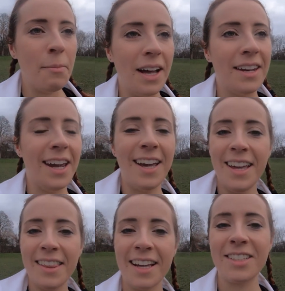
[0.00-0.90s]
But
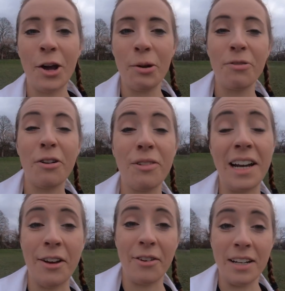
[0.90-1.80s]
let's hope for a
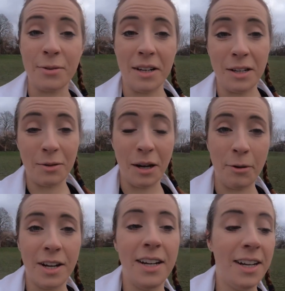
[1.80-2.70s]
really great
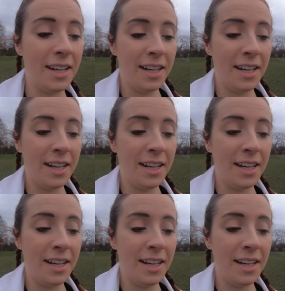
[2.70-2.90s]
2021.